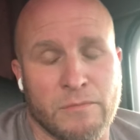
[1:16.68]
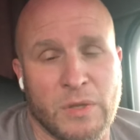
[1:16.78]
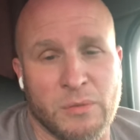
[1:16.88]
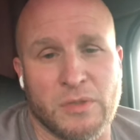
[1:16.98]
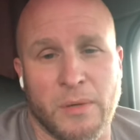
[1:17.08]

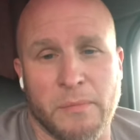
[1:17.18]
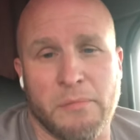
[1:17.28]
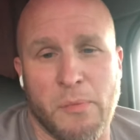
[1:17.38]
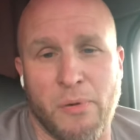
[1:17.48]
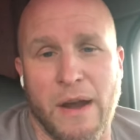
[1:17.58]
Something to
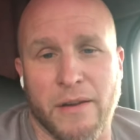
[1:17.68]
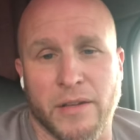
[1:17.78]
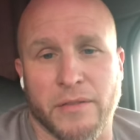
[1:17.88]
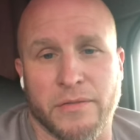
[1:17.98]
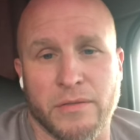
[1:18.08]
be proud
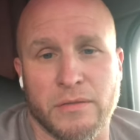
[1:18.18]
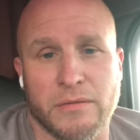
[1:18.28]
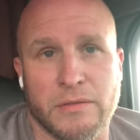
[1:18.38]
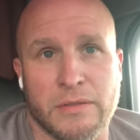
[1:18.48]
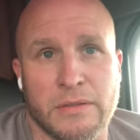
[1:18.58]
of.
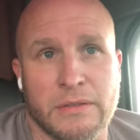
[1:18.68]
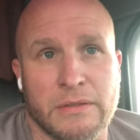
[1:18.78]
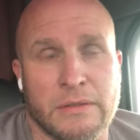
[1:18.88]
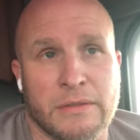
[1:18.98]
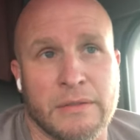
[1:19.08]

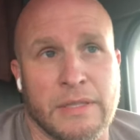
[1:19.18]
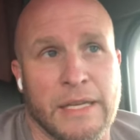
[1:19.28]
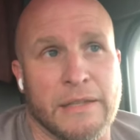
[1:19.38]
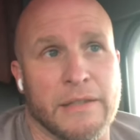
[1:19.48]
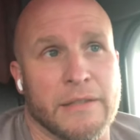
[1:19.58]

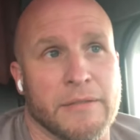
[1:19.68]
And